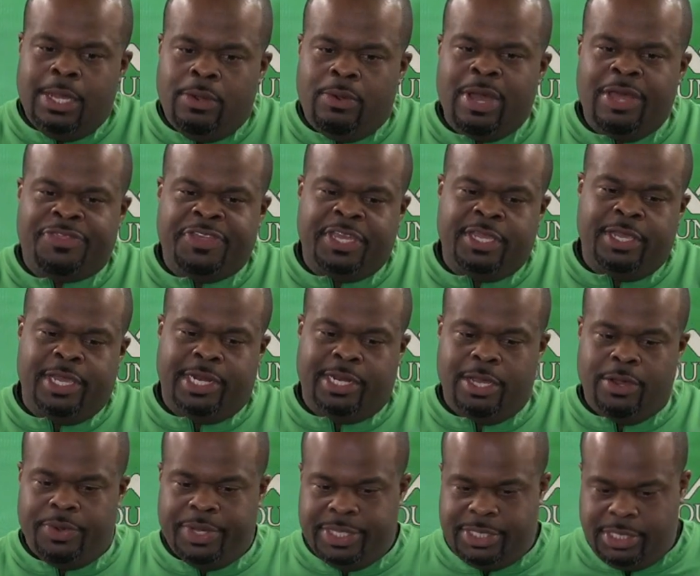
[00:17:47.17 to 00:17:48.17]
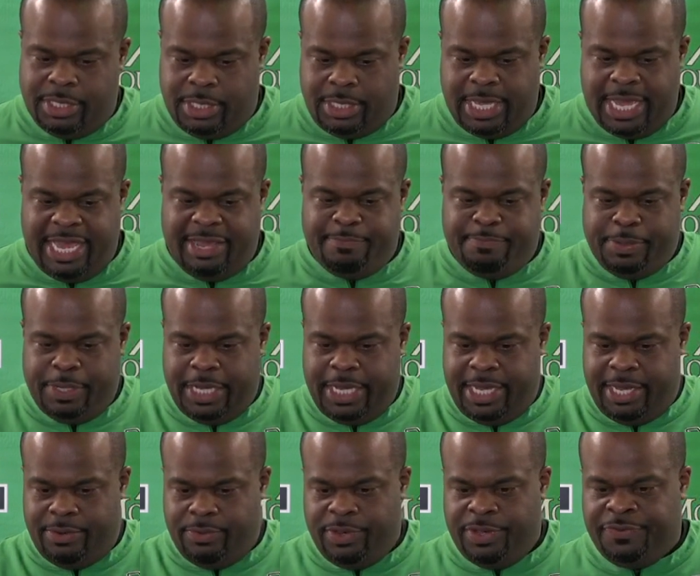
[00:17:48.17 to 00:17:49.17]
Well, I think you got to go into the game
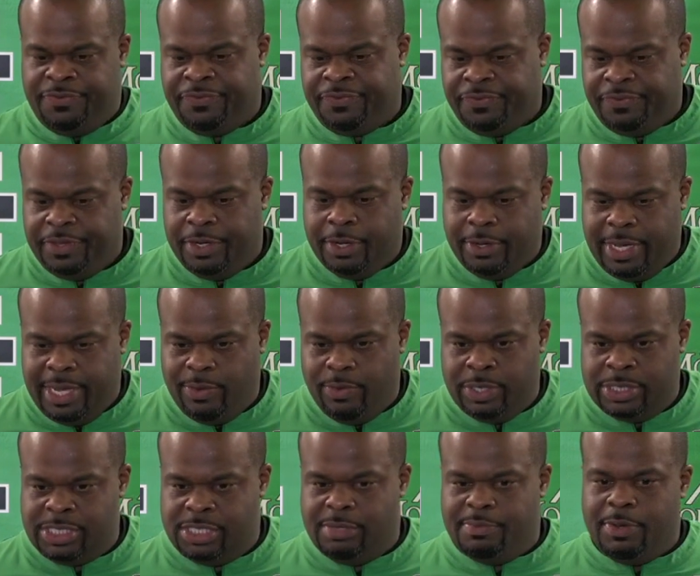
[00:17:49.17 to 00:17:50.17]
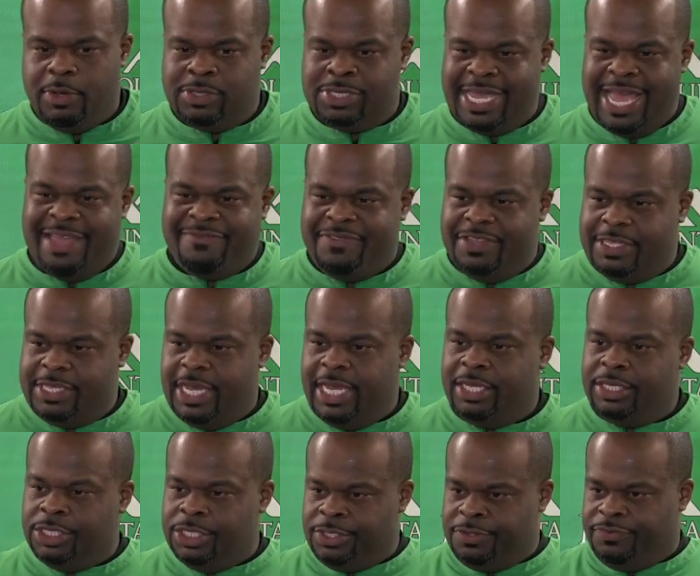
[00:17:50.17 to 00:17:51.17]
plan with, you know, hey, what's the most
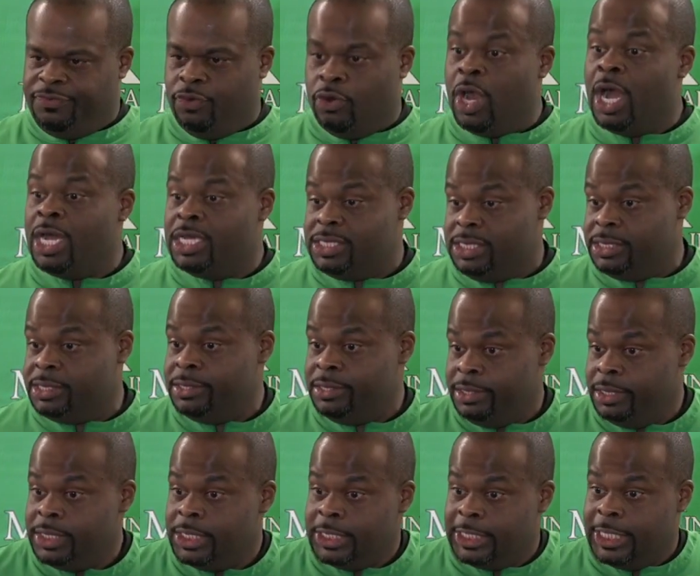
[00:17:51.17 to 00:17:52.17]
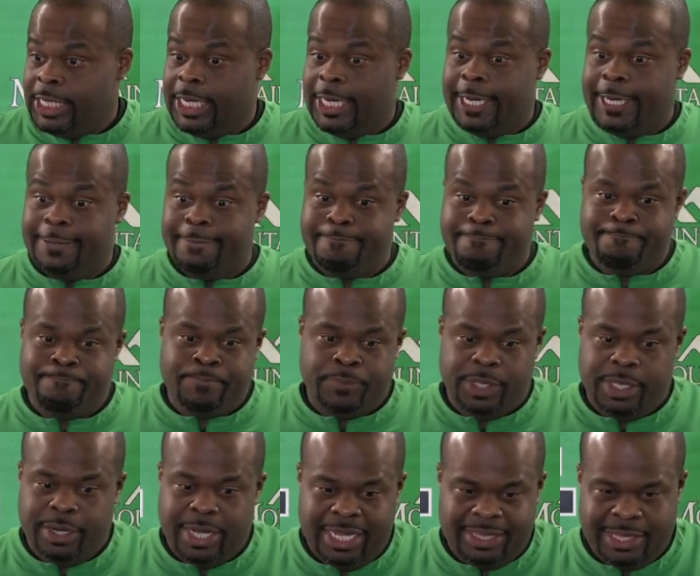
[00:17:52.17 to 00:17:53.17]
advantageous for us?
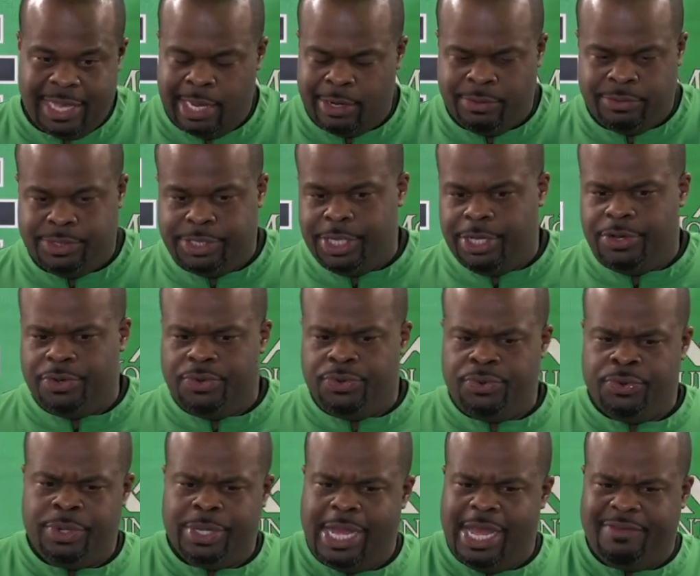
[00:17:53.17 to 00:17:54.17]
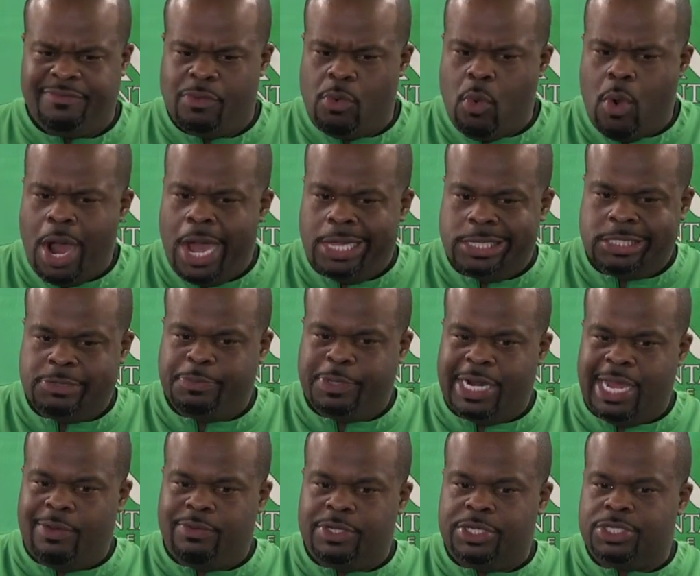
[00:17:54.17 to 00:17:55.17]
You know, I don't know. I haven't watched,
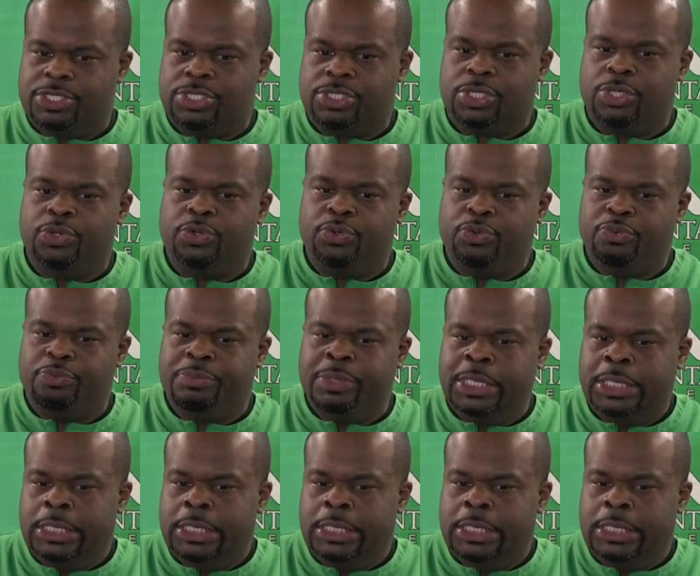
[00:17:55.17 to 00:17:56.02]
but I would assume